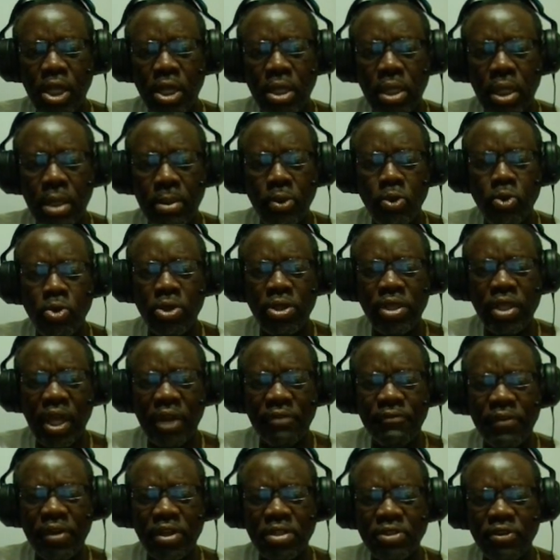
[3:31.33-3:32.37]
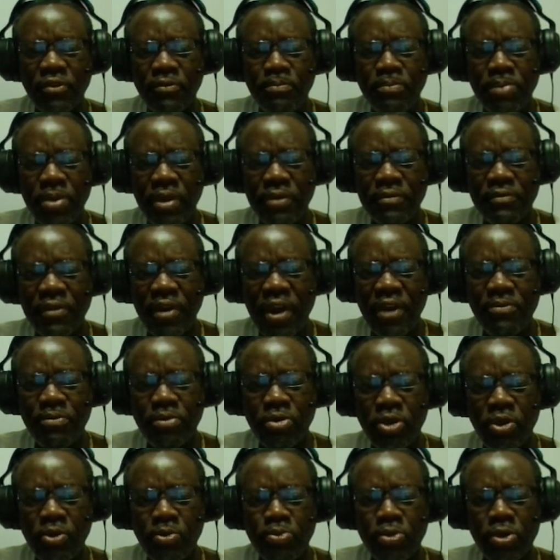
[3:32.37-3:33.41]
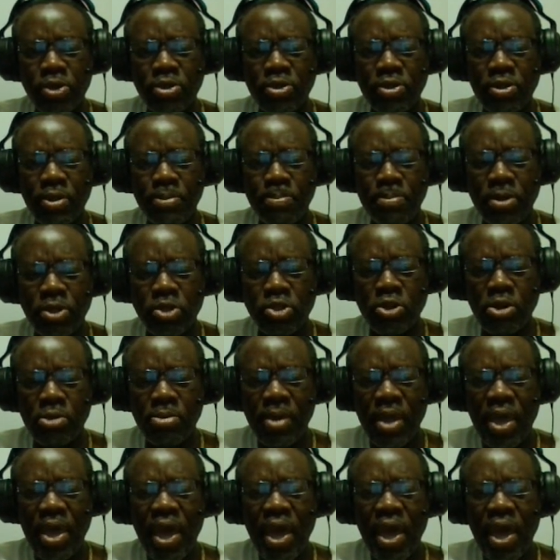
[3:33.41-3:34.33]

Number one, the advance of b5, putting pressure on the bishop.